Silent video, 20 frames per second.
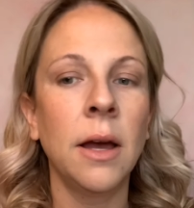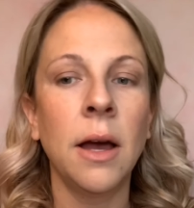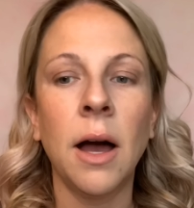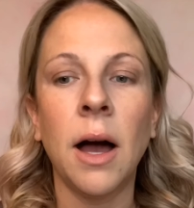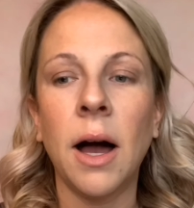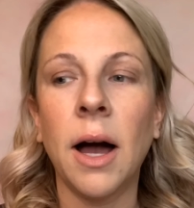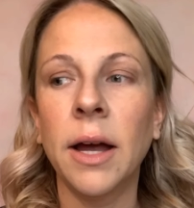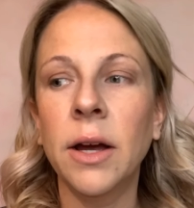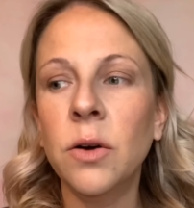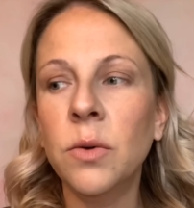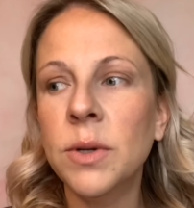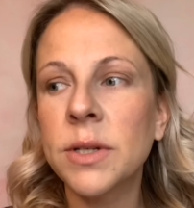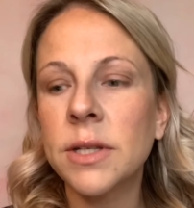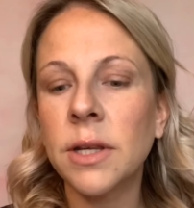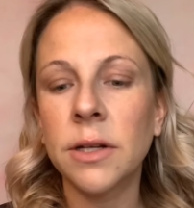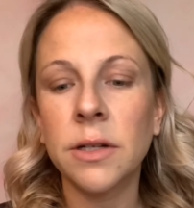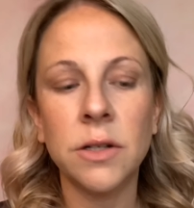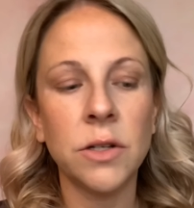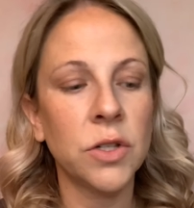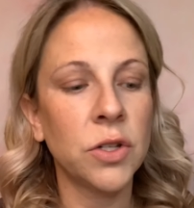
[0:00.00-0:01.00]
I always
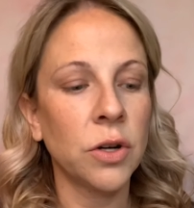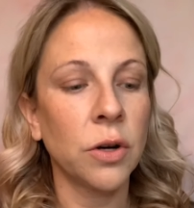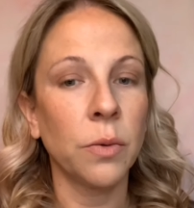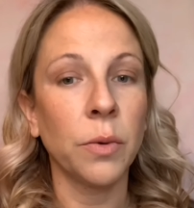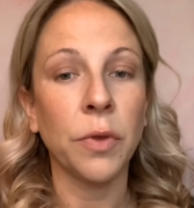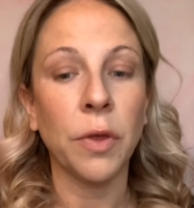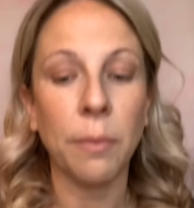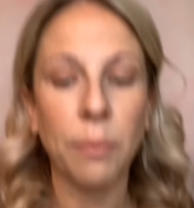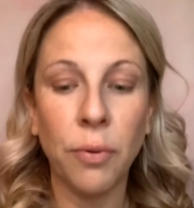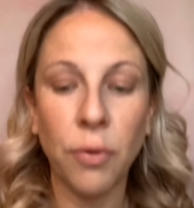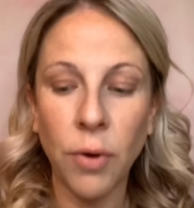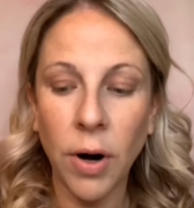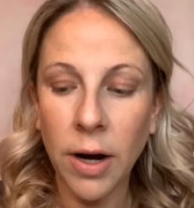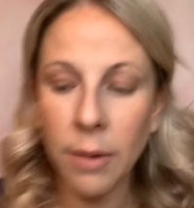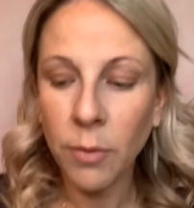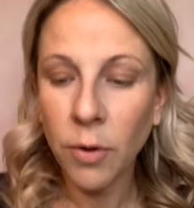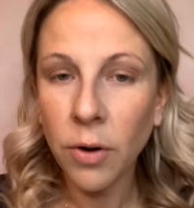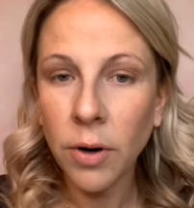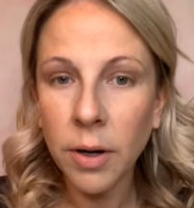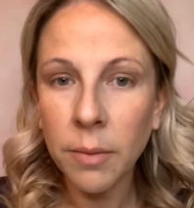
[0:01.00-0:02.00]
like to start with a
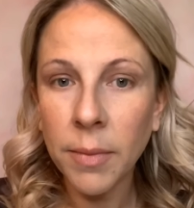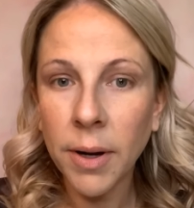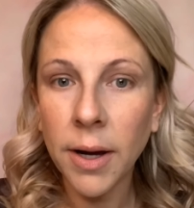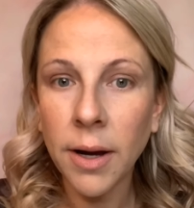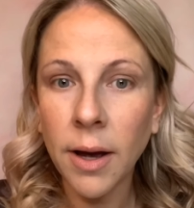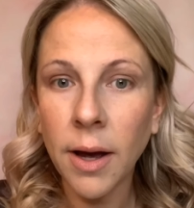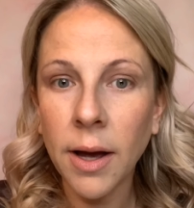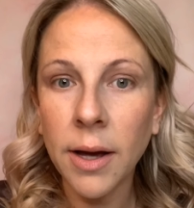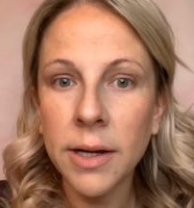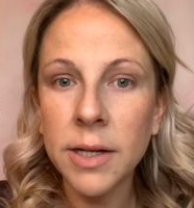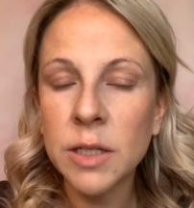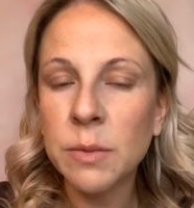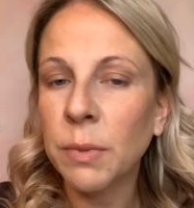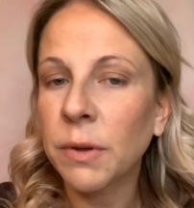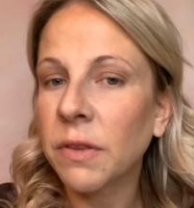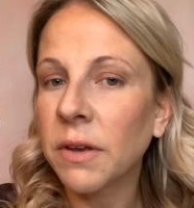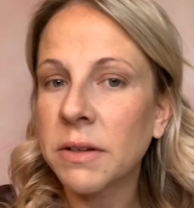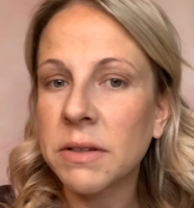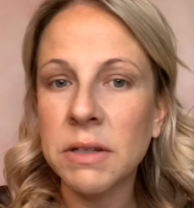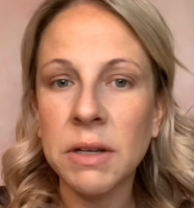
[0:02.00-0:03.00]
primer on my eyes, but
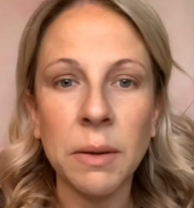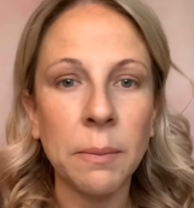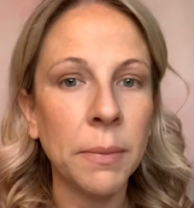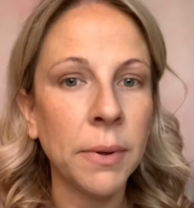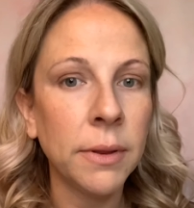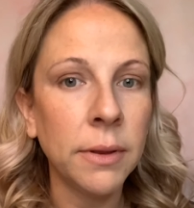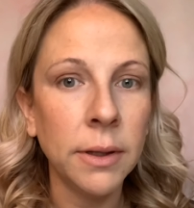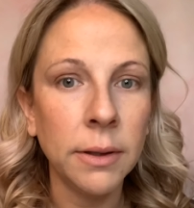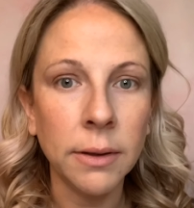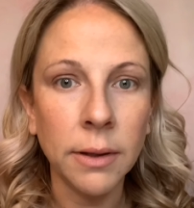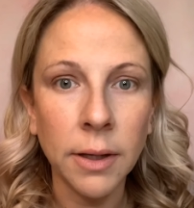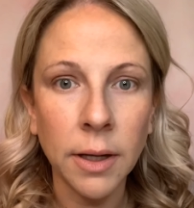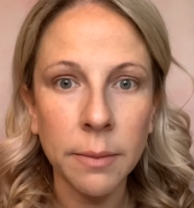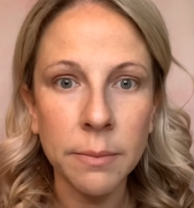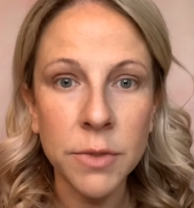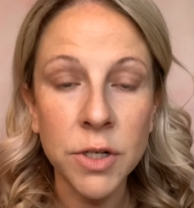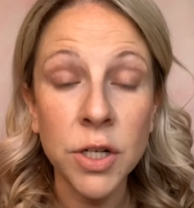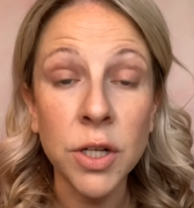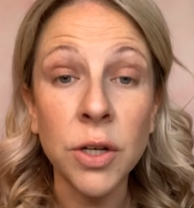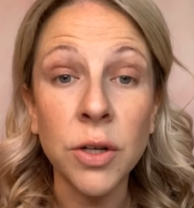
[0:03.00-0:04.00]
that's completely up
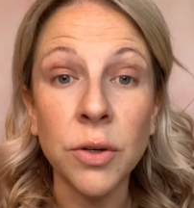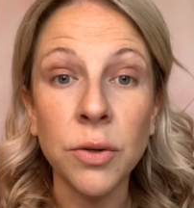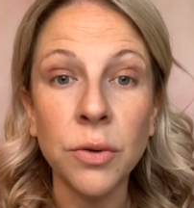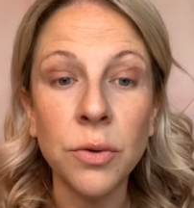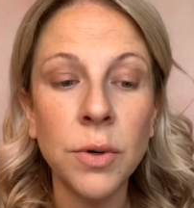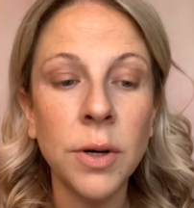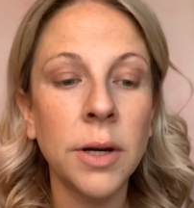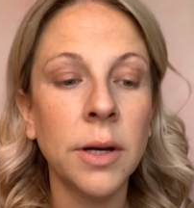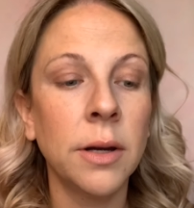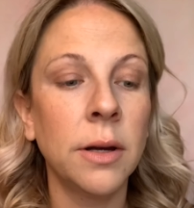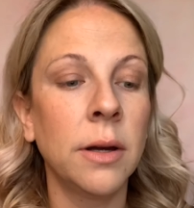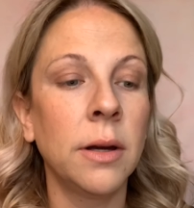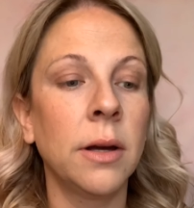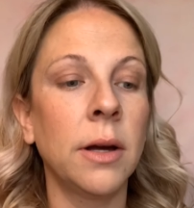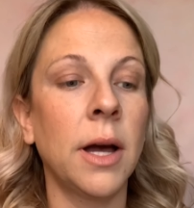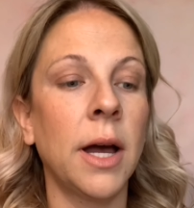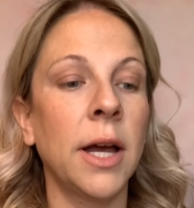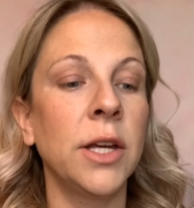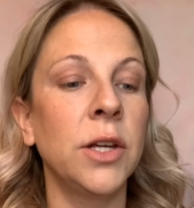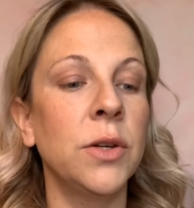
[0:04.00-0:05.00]
to you.
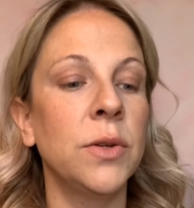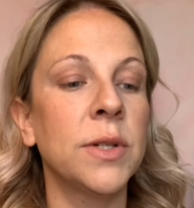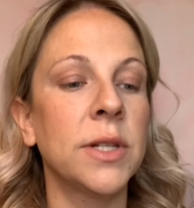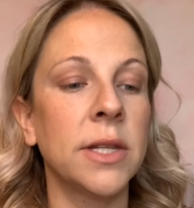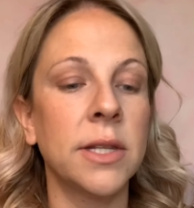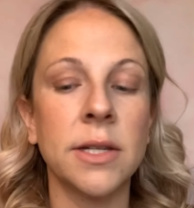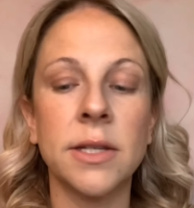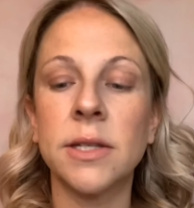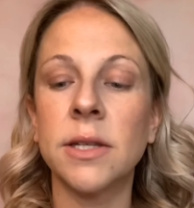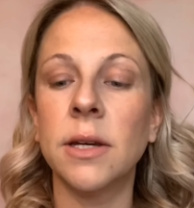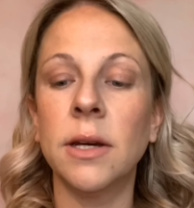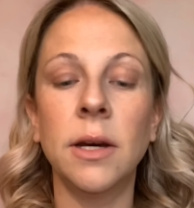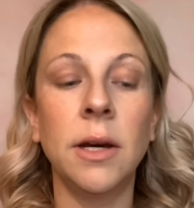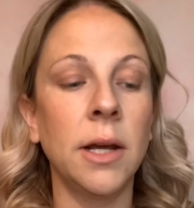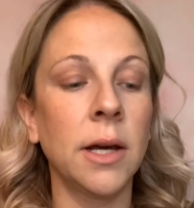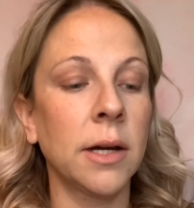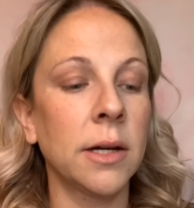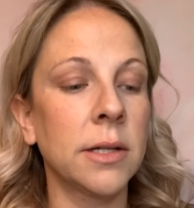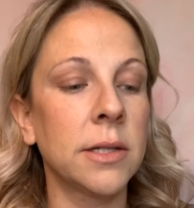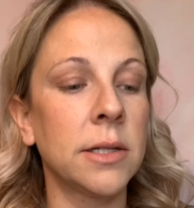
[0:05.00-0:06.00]
I use this
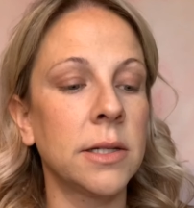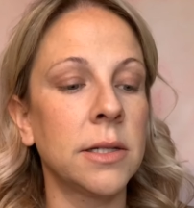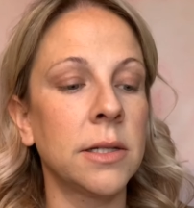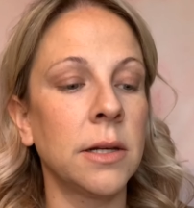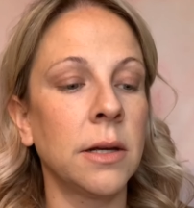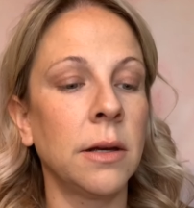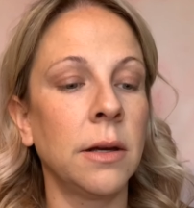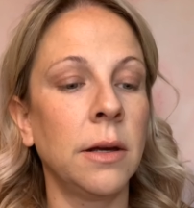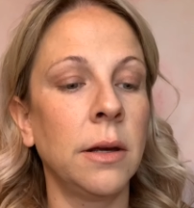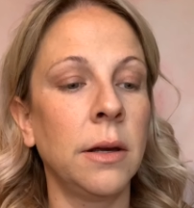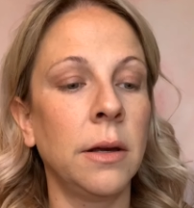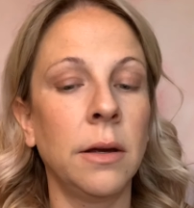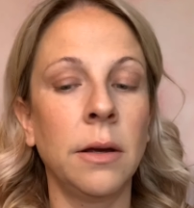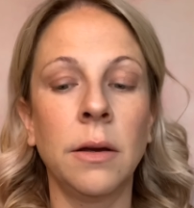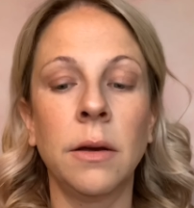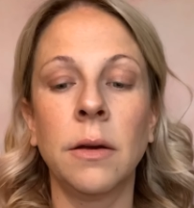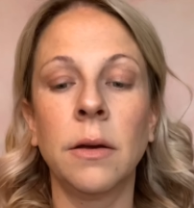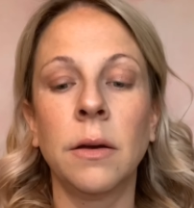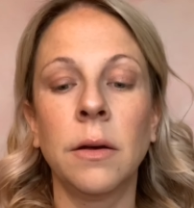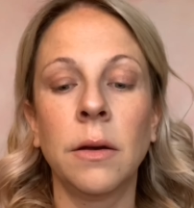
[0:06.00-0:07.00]
NYX
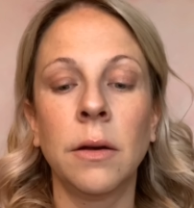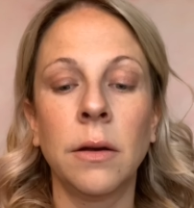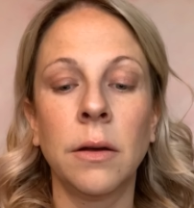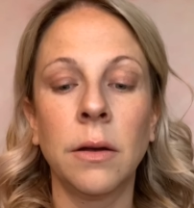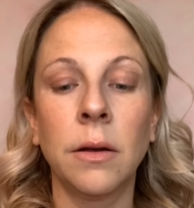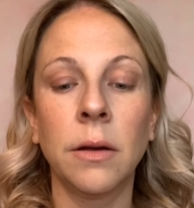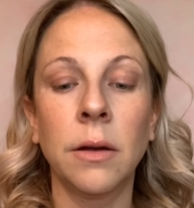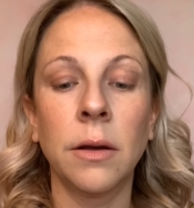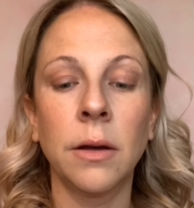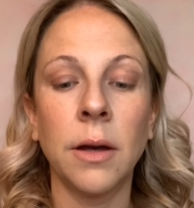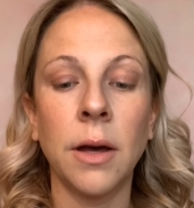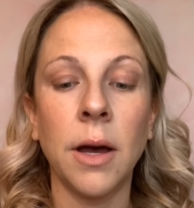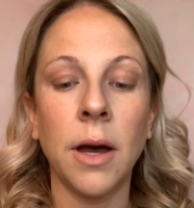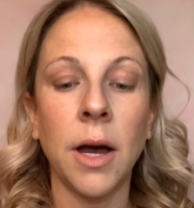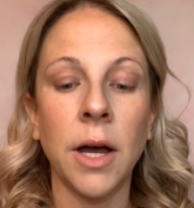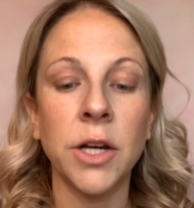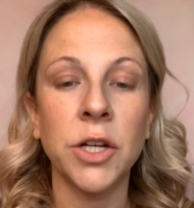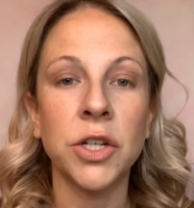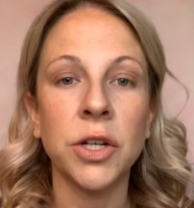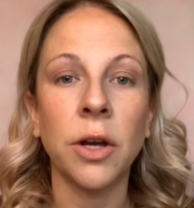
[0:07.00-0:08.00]

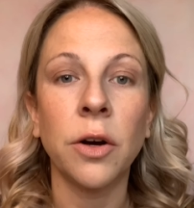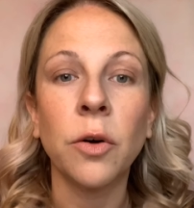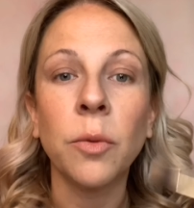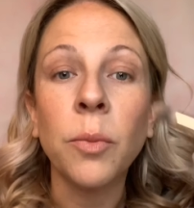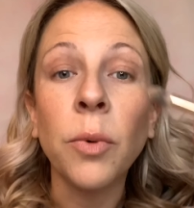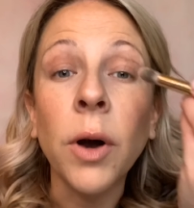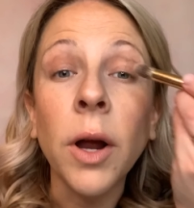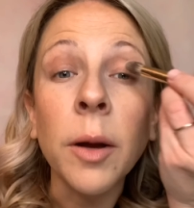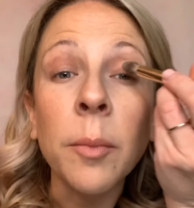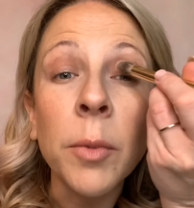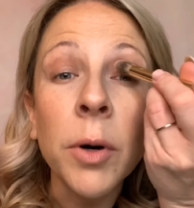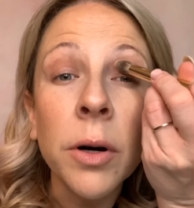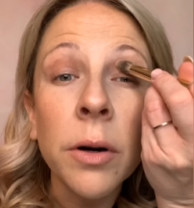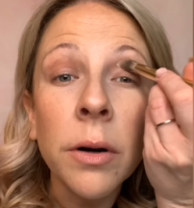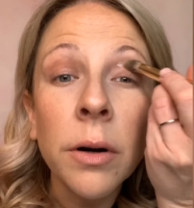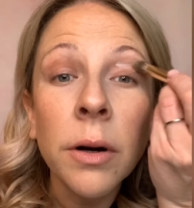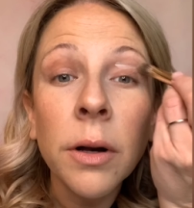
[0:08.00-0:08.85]
eyeshadow primer.